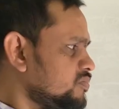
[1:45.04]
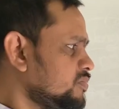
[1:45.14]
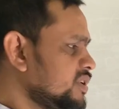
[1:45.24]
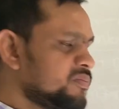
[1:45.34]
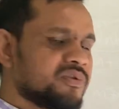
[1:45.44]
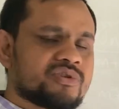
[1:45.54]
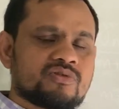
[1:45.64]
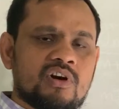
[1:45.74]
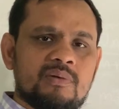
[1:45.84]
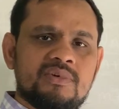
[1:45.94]
before
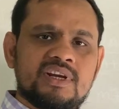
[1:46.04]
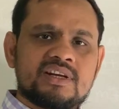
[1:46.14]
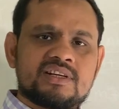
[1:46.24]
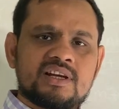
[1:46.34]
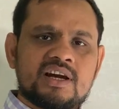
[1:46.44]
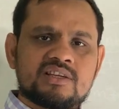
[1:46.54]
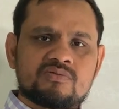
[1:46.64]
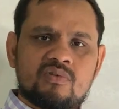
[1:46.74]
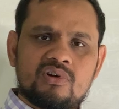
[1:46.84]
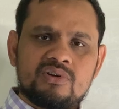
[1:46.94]
solving a truss,
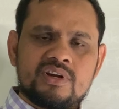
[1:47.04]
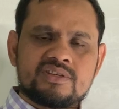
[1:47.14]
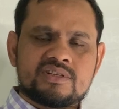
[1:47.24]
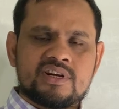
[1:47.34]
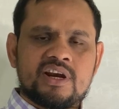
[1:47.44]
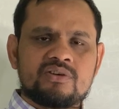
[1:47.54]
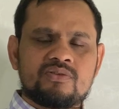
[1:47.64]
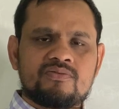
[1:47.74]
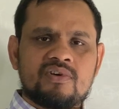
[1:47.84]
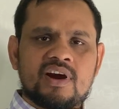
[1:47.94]
always try to
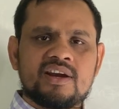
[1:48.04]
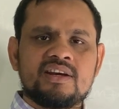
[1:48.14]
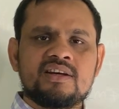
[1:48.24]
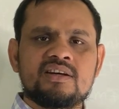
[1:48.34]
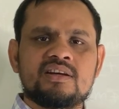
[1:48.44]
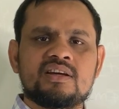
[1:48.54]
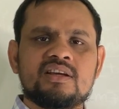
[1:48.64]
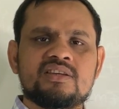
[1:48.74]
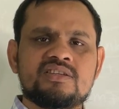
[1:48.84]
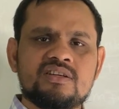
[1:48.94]
find
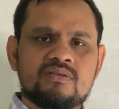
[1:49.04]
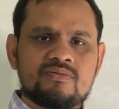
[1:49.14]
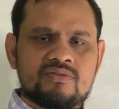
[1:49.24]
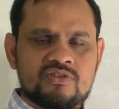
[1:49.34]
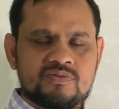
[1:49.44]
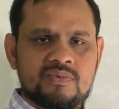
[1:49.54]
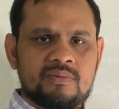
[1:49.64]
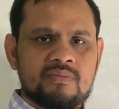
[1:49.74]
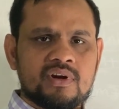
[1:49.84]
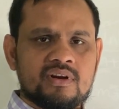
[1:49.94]
zero force
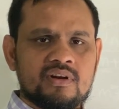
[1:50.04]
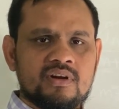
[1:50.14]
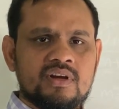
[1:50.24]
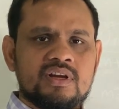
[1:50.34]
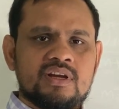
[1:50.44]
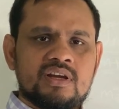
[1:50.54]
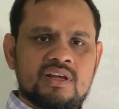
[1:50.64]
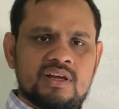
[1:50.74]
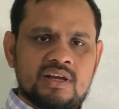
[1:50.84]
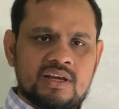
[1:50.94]
member.
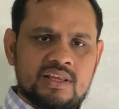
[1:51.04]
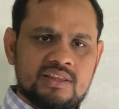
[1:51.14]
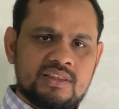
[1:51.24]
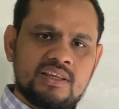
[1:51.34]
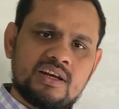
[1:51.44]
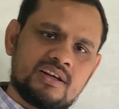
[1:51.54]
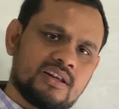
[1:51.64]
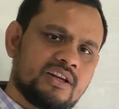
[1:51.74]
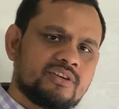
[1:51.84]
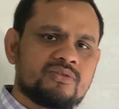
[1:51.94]
Then
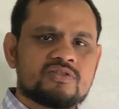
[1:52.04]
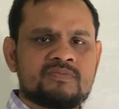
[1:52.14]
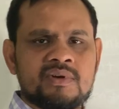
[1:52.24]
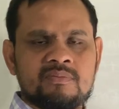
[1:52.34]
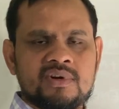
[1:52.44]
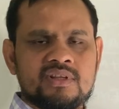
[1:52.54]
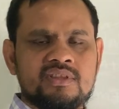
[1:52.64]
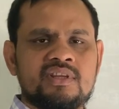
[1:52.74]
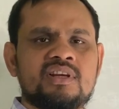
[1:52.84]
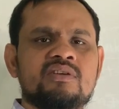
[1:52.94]
delete those member.
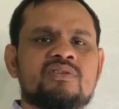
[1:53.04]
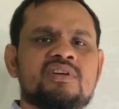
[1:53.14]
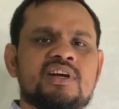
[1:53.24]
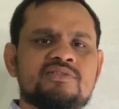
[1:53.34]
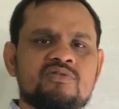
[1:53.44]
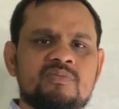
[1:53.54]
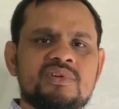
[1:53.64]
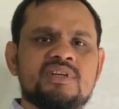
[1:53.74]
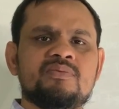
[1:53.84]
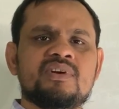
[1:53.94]
Then your truss will
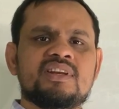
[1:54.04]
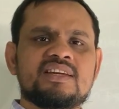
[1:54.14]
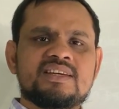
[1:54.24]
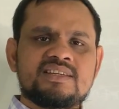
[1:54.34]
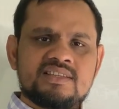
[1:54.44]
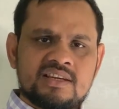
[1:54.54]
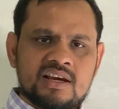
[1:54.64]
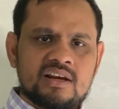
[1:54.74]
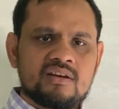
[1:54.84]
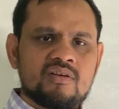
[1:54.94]
be even
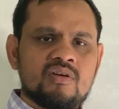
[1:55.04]
easier.